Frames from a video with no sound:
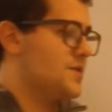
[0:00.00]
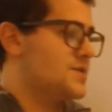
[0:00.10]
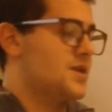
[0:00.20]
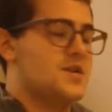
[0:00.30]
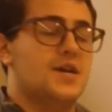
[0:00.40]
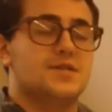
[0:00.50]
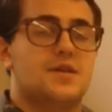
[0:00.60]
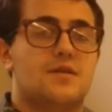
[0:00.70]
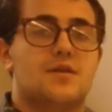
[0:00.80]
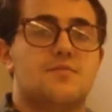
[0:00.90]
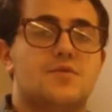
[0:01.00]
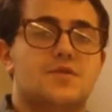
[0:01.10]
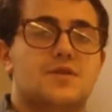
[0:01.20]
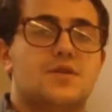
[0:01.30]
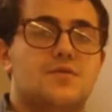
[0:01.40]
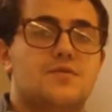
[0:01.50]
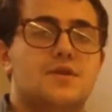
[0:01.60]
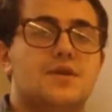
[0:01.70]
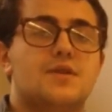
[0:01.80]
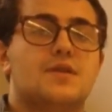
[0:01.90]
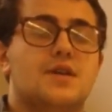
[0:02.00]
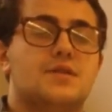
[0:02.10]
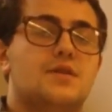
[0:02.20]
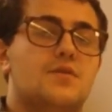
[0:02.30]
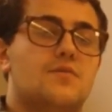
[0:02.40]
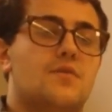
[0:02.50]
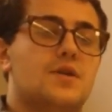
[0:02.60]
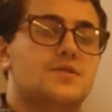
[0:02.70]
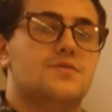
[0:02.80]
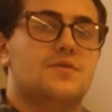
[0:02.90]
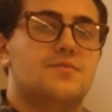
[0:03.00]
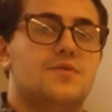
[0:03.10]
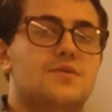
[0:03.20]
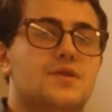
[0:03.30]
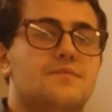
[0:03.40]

such as the computer code that runs your computer.